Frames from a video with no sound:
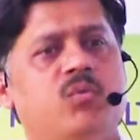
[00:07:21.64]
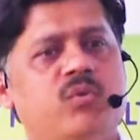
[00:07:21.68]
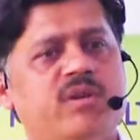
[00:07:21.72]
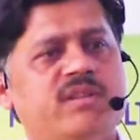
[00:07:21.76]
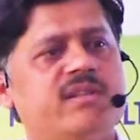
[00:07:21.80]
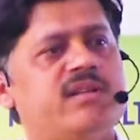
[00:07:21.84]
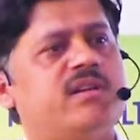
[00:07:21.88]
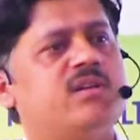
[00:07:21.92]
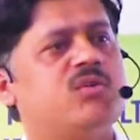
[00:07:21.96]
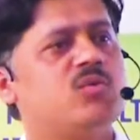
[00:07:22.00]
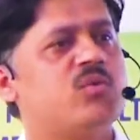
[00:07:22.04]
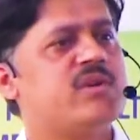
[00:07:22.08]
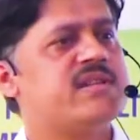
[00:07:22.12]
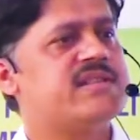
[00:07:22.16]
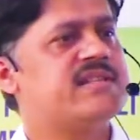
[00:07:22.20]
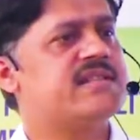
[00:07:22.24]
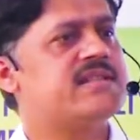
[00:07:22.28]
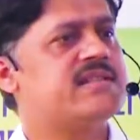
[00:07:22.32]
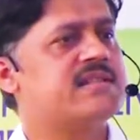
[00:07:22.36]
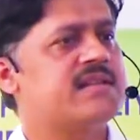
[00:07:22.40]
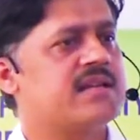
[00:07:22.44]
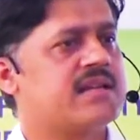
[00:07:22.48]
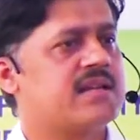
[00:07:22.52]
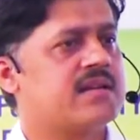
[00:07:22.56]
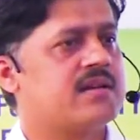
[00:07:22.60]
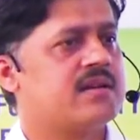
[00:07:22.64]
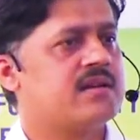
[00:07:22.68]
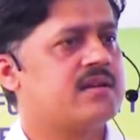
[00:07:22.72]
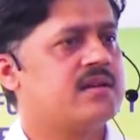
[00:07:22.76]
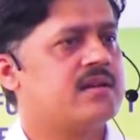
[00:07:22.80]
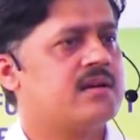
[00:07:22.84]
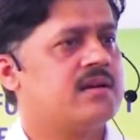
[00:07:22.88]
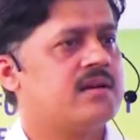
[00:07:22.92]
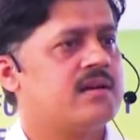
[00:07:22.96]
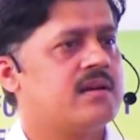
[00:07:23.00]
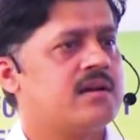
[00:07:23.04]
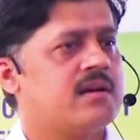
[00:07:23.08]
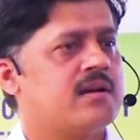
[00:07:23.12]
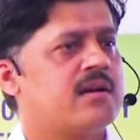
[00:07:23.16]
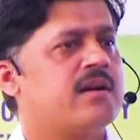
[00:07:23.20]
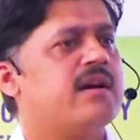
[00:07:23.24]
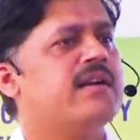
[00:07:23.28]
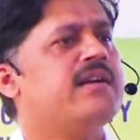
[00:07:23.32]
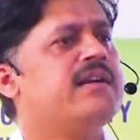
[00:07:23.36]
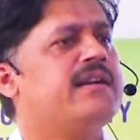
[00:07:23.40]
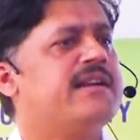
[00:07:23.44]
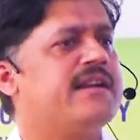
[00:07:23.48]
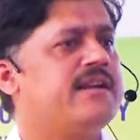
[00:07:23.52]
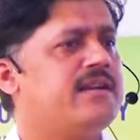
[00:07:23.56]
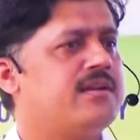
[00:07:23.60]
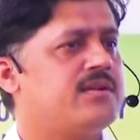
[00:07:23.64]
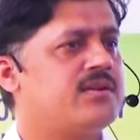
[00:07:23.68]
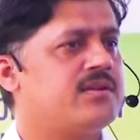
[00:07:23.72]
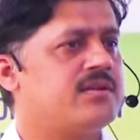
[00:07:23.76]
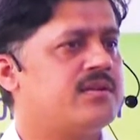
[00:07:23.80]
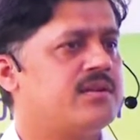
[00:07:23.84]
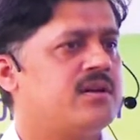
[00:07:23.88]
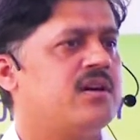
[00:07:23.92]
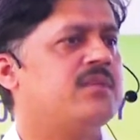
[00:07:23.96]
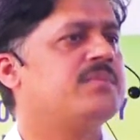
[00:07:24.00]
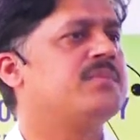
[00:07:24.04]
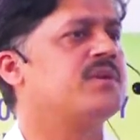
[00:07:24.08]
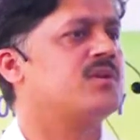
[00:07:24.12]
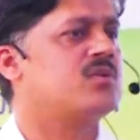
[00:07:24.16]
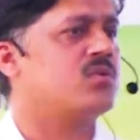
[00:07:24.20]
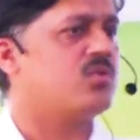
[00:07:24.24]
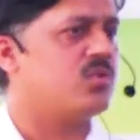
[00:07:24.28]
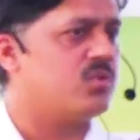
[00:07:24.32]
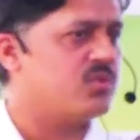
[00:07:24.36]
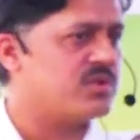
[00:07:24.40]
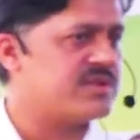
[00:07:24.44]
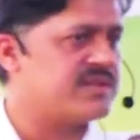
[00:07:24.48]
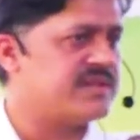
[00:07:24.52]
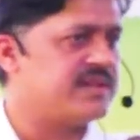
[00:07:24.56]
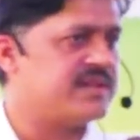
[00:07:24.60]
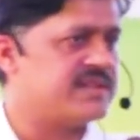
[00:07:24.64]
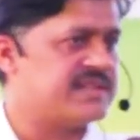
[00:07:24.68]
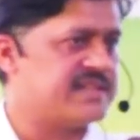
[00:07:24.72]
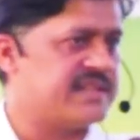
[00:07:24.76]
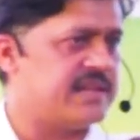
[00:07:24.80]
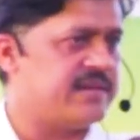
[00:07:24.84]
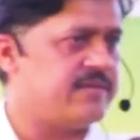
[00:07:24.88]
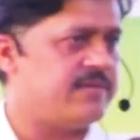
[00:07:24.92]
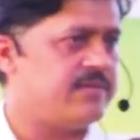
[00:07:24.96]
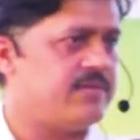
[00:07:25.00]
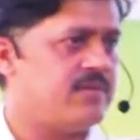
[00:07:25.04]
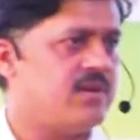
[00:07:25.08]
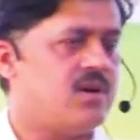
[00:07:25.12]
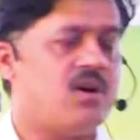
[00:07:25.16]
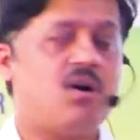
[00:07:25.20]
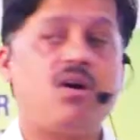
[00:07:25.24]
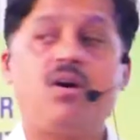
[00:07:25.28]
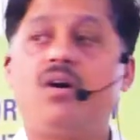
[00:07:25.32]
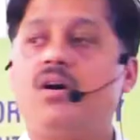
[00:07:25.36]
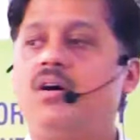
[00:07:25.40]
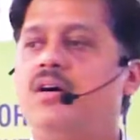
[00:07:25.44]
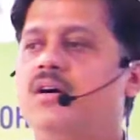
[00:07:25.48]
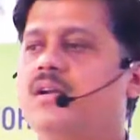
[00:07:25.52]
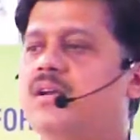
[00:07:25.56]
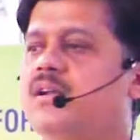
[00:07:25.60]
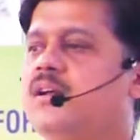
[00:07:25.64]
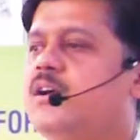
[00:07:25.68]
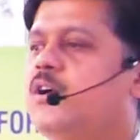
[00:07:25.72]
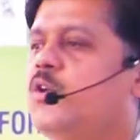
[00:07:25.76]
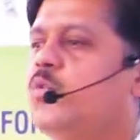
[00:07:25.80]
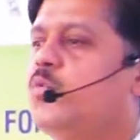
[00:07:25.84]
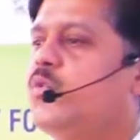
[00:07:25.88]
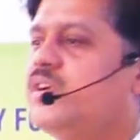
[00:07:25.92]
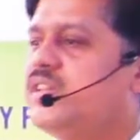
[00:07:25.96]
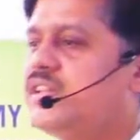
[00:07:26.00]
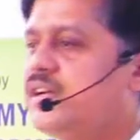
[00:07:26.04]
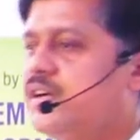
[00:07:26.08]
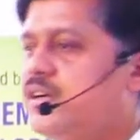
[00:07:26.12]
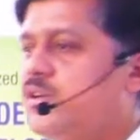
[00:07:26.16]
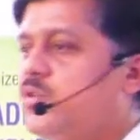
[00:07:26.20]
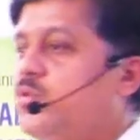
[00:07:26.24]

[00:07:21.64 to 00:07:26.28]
whether to assess the content of the course itself, or whether